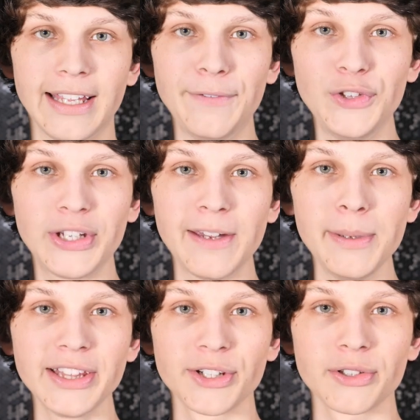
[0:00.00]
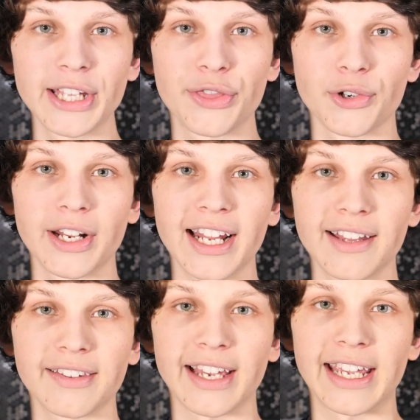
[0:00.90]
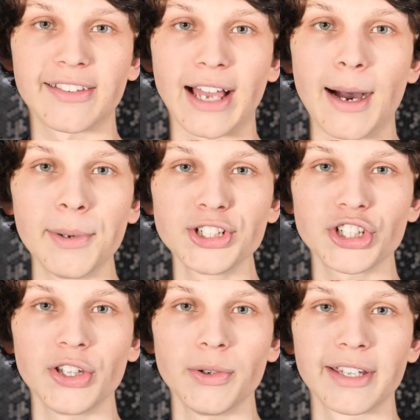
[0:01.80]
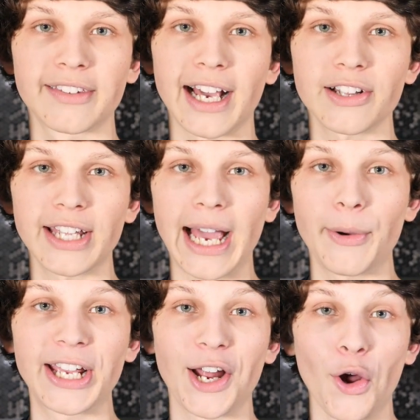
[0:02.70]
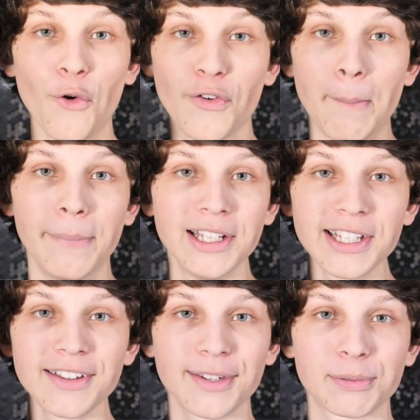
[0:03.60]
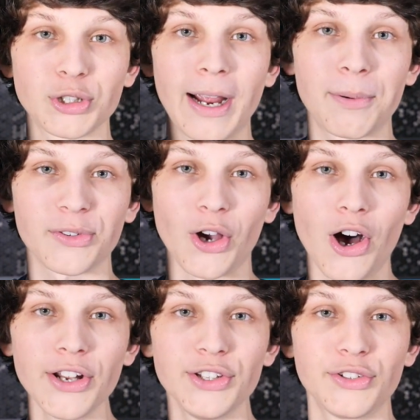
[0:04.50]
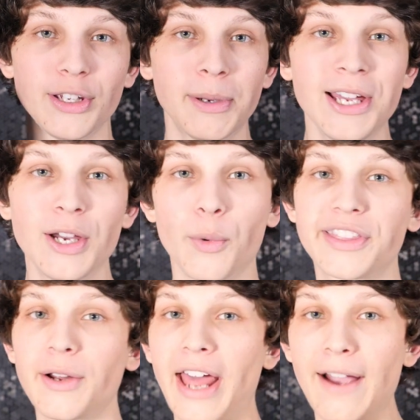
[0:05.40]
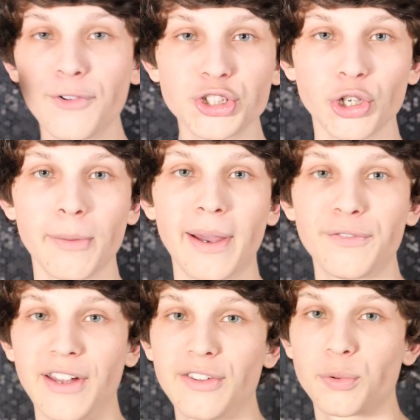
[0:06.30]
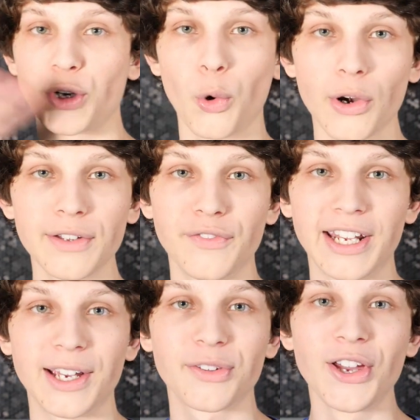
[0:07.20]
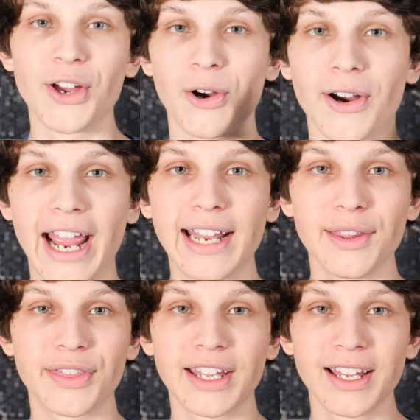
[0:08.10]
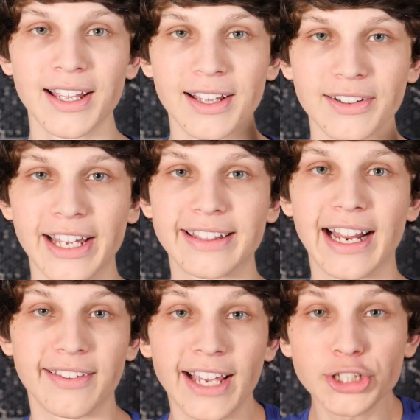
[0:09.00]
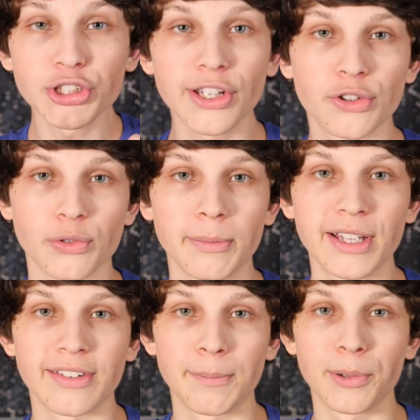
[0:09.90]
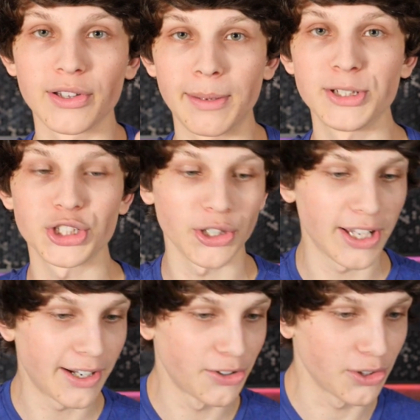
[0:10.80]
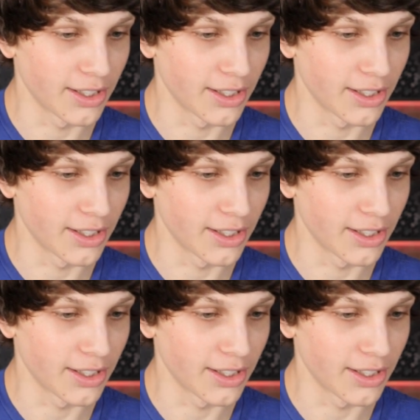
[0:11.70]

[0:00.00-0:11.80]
If you give me literally 39 seconds, I'm going to show you exactly how I got over 1 million subscribers on YouTube without ever showing my face, recording videos, or anything like that. It's actually extremely simple. Let me show you how to do